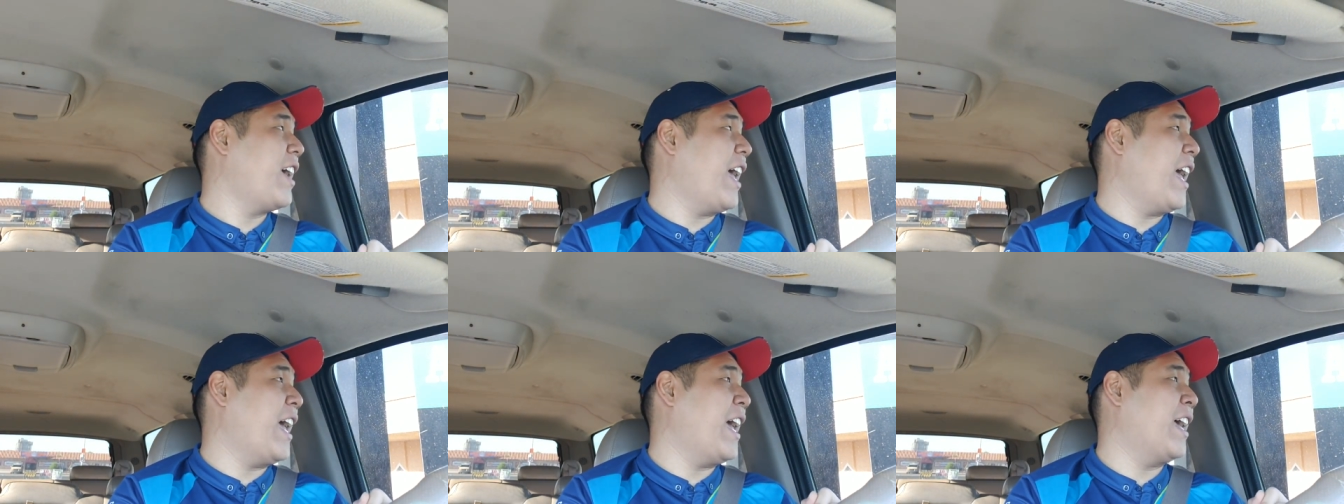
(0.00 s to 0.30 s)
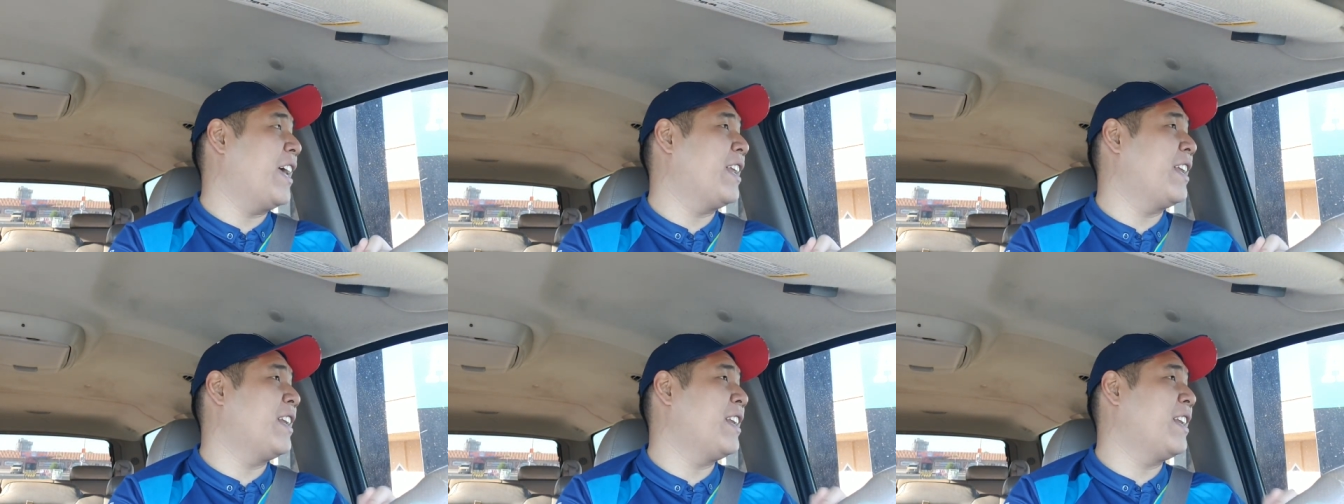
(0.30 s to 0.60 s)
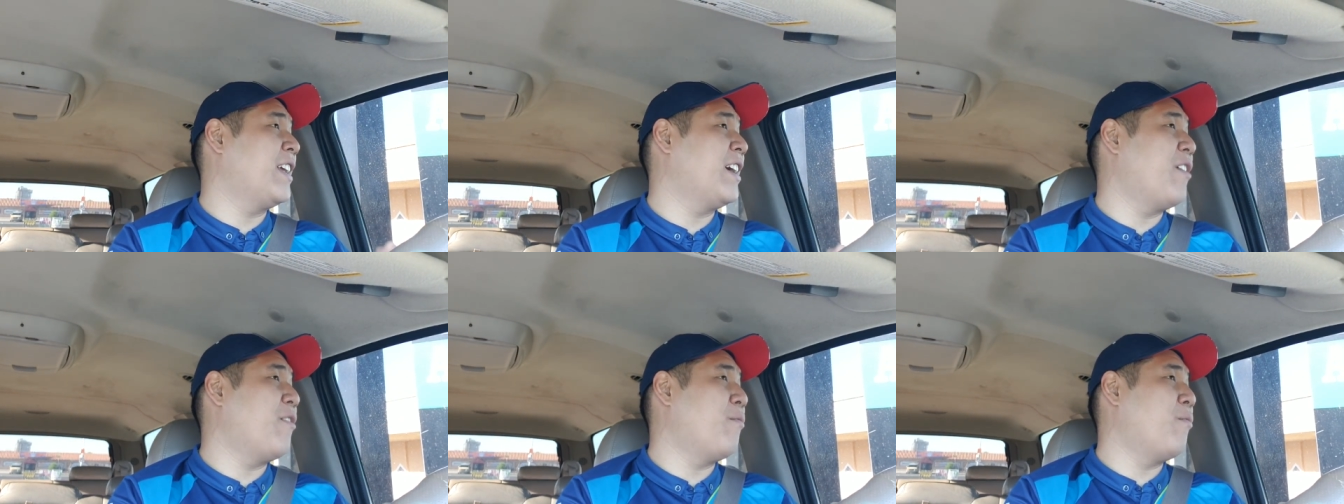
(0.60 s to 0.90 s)

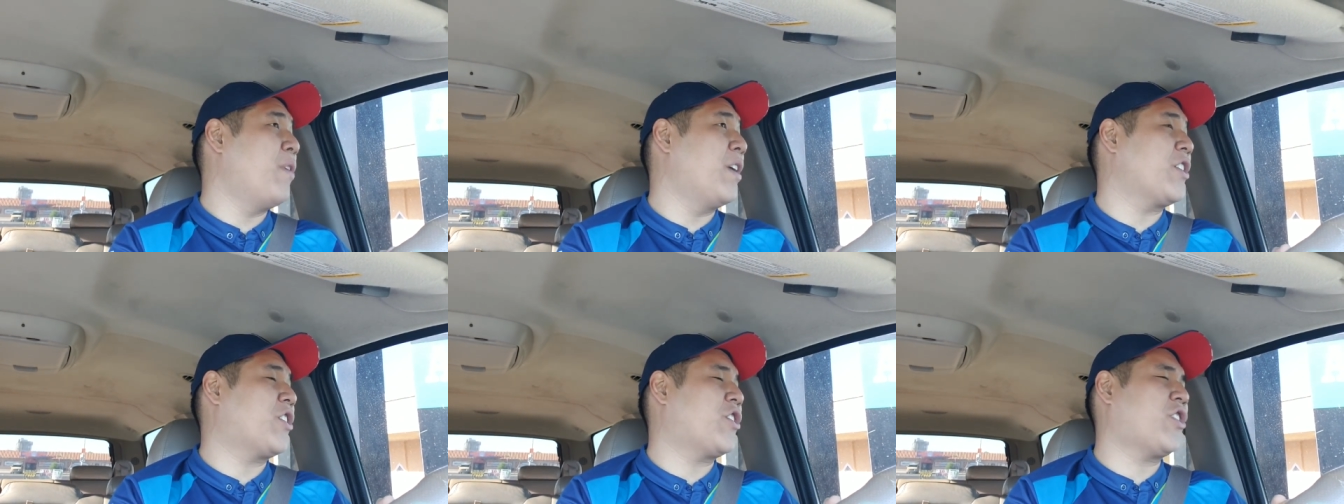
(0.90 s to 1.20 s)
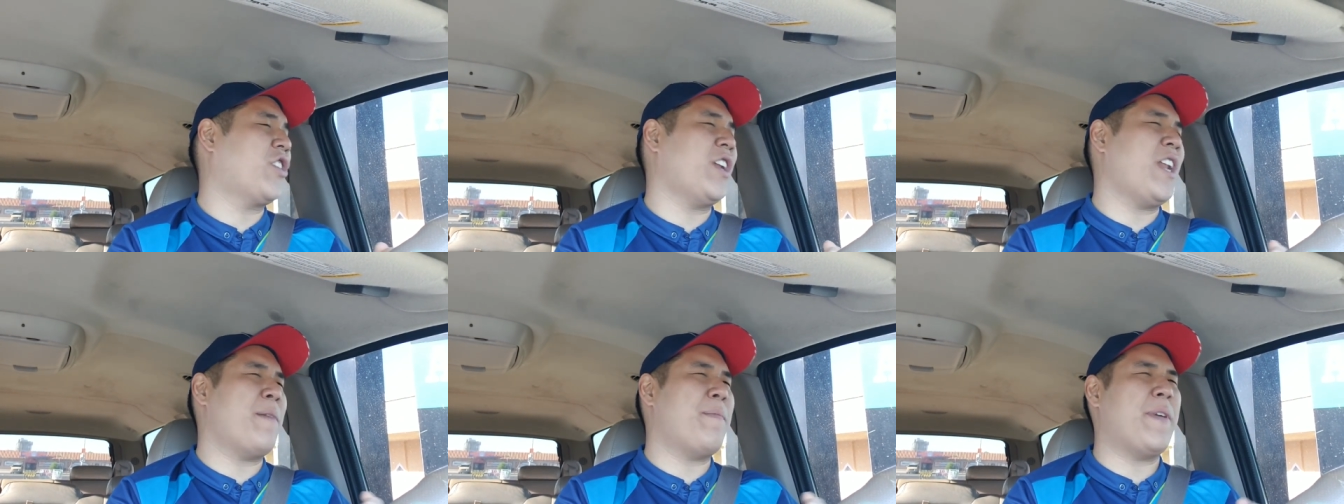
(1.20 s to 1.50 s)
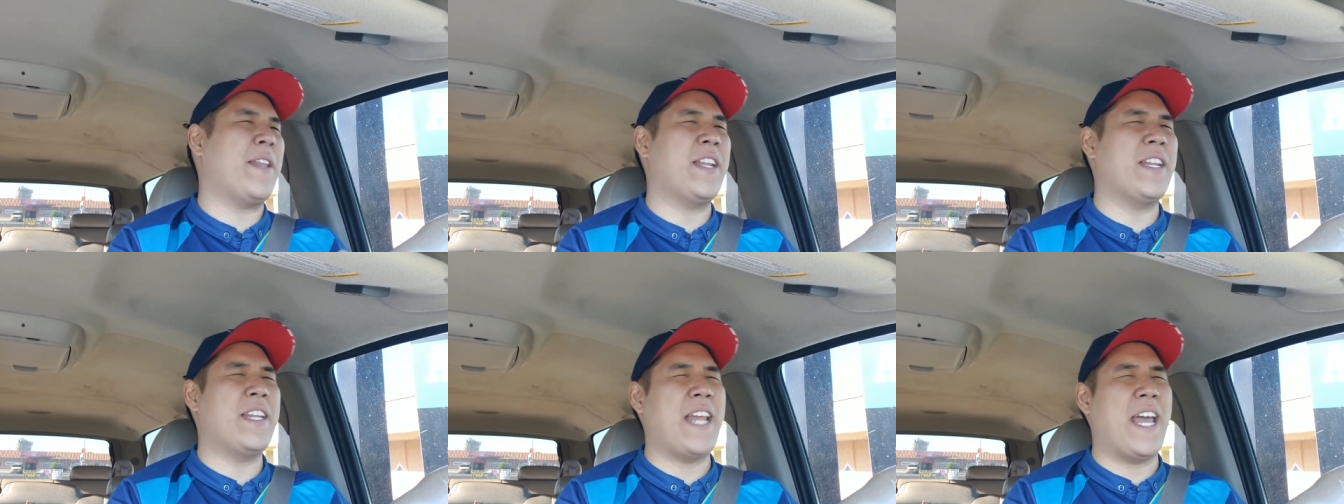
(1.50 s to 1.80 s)
And what should have
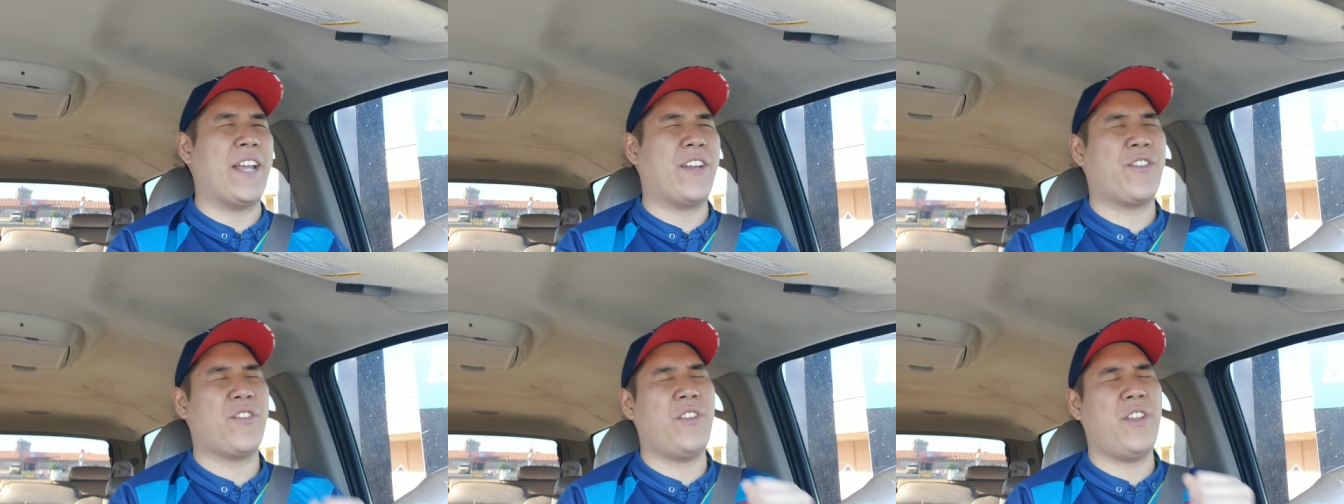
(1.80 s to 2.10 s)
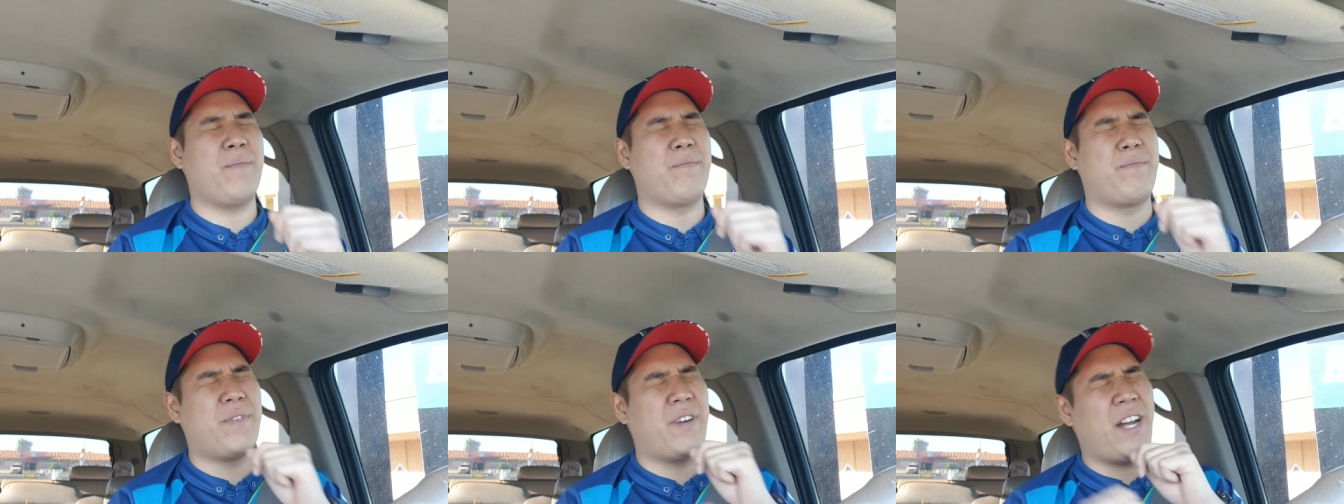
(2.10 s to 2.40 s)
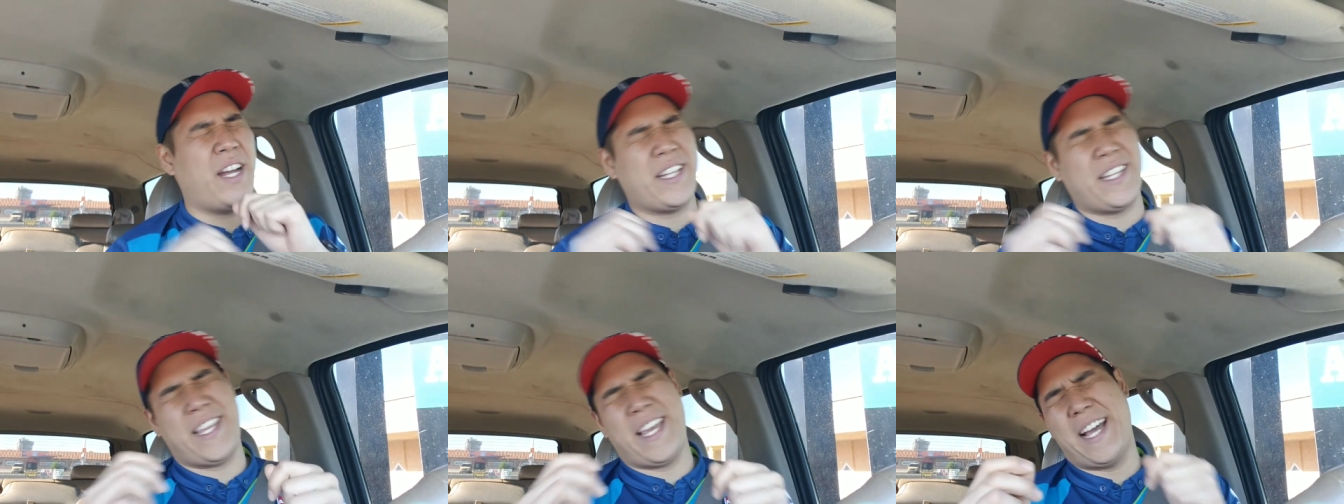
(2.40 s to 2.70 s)
been a nationally
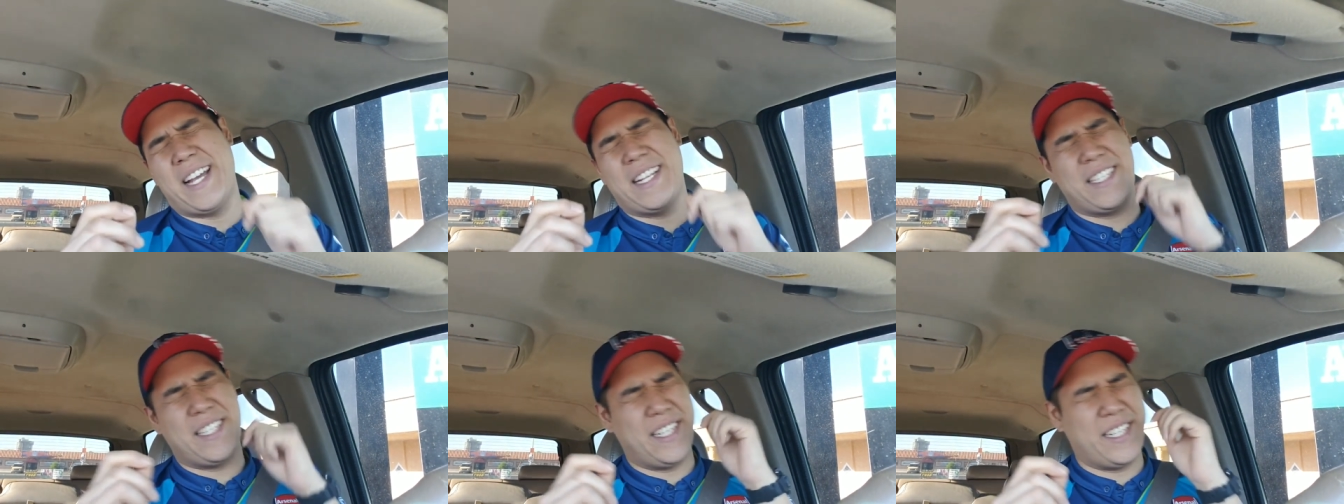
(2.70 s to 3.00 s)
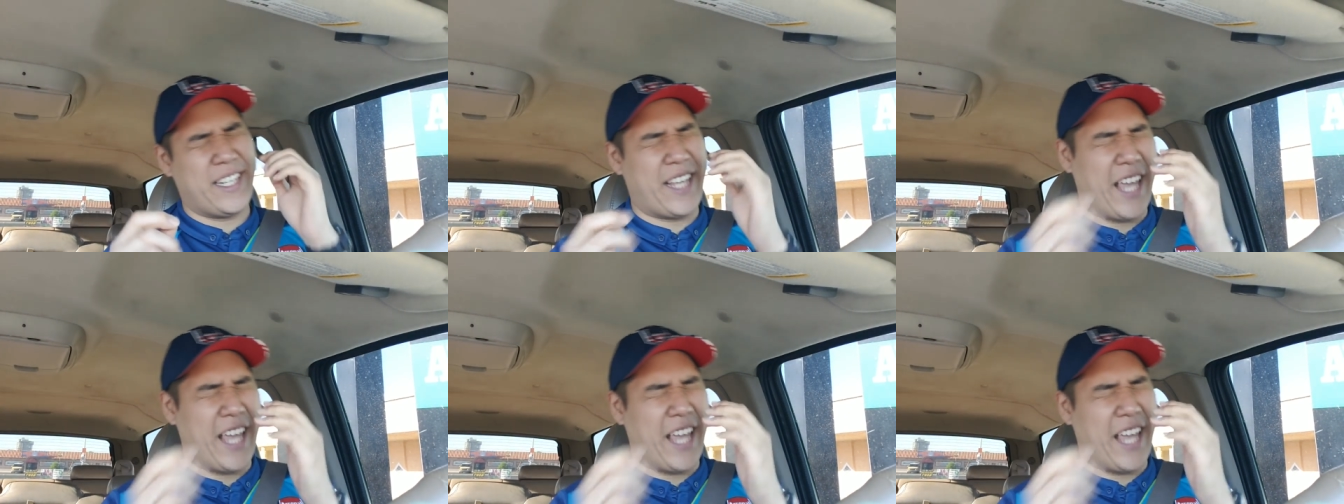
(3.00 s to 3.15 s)
broadcasted